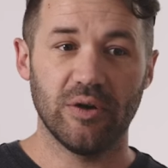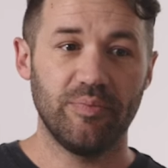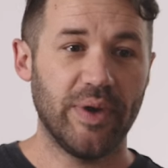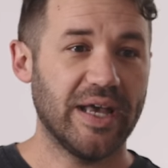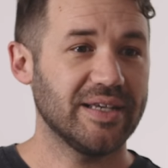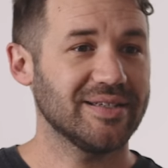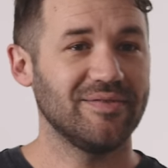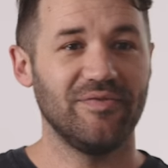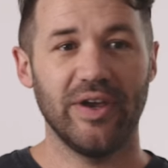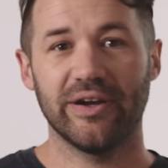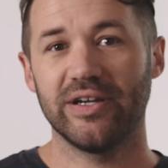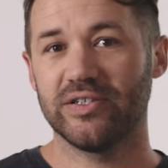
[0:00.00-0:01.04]
are best
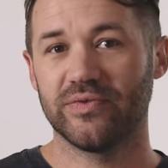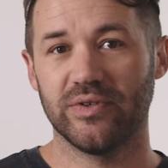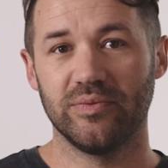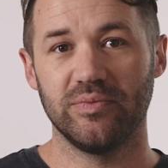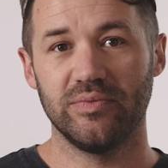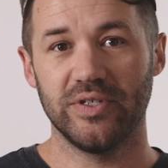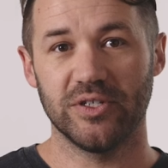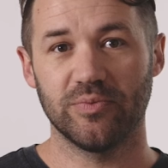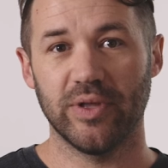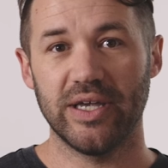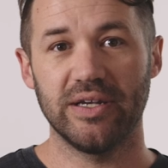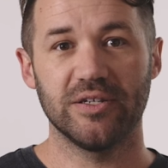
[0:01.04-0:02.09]
varies from
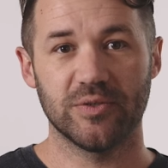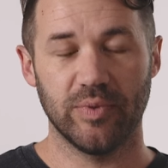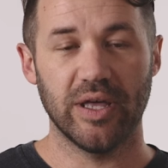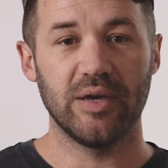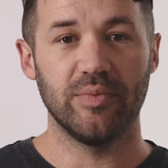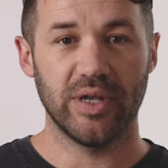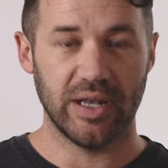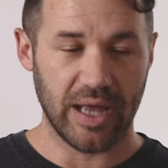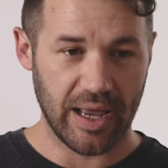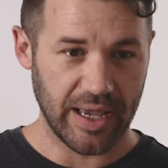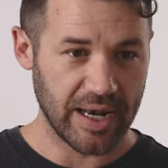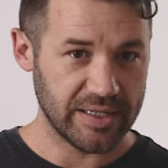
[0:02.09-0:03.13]
display to display, but
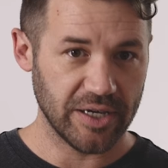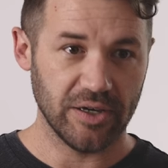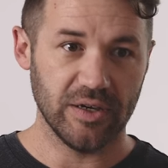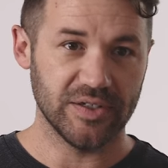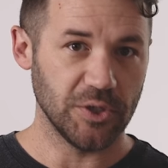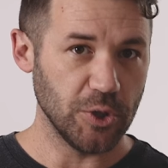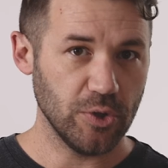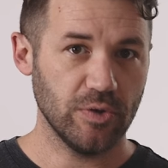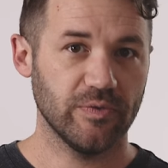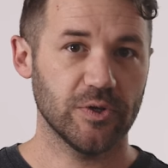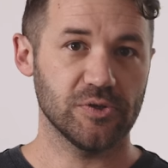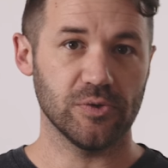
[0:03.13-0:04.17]
I gotta tell you as a
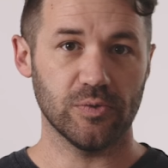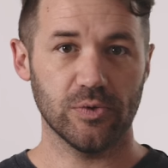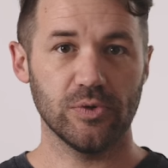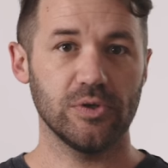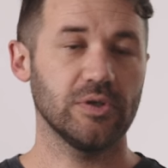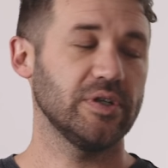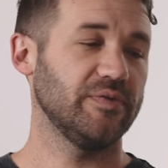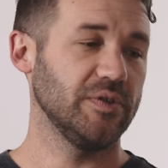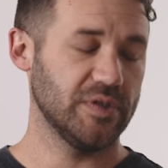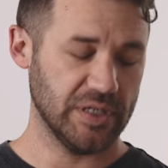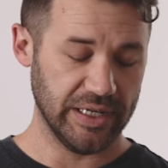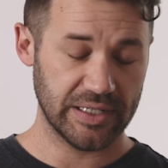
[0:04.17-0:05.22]
universal rule, if you
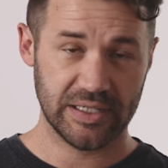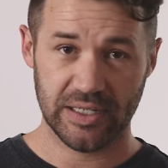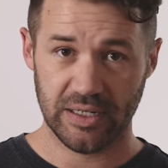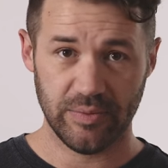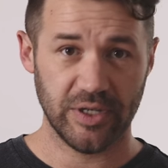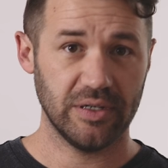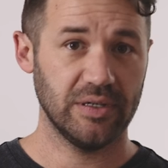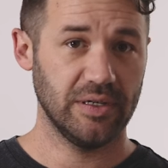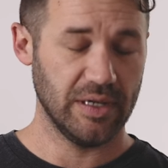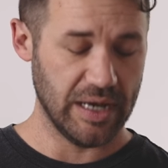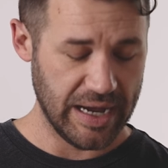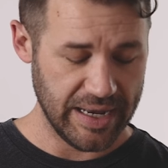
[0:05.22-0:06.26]
select cinema,
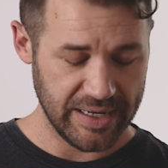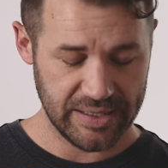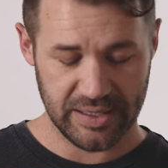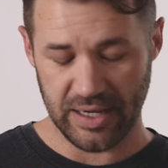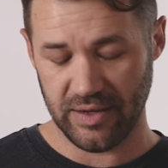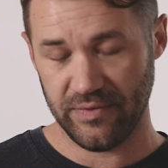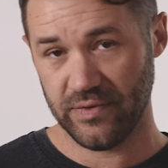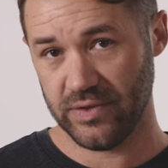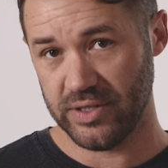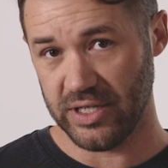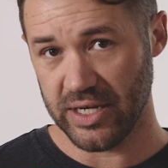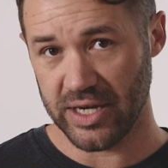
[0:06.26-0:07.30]
ISF,
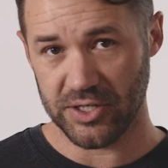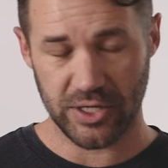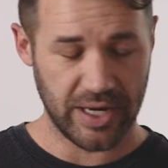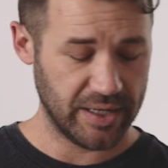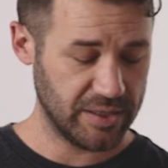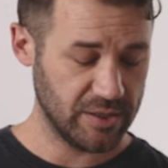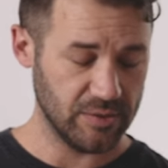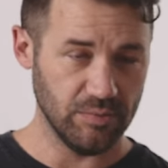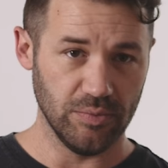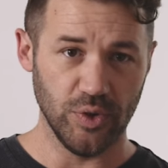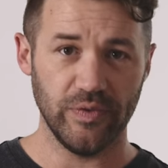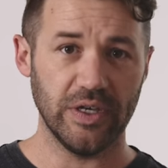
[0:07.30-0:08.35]
THX,
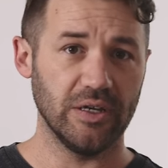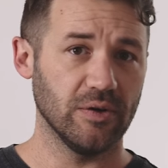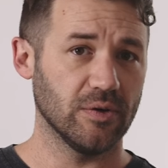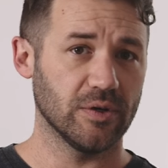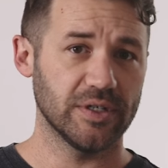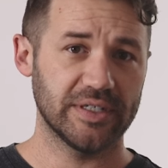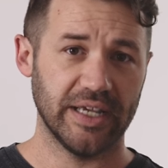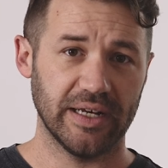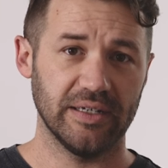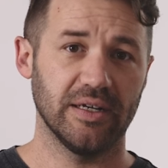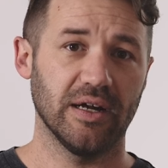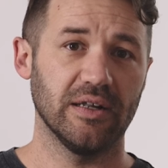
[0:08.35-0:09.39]
movie, or
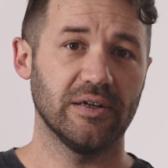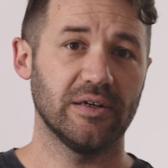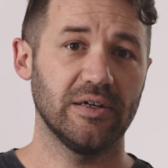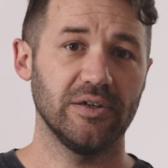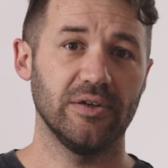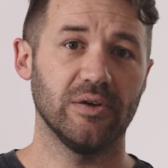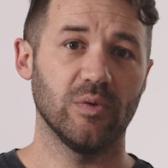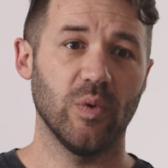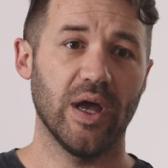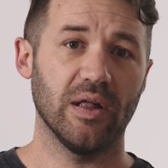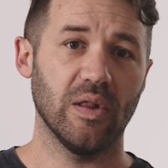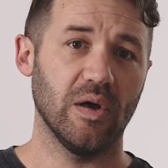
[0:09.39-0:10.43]
Technicolor, you're
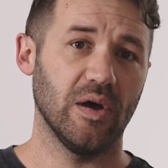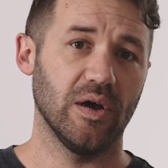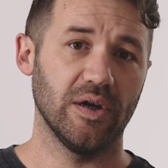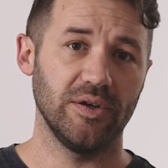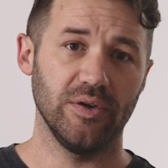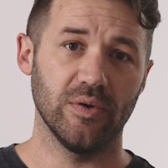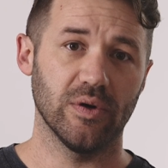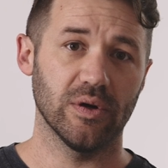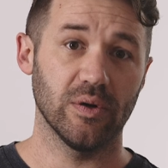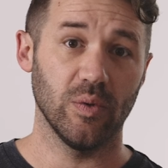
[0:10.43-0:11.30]
well on your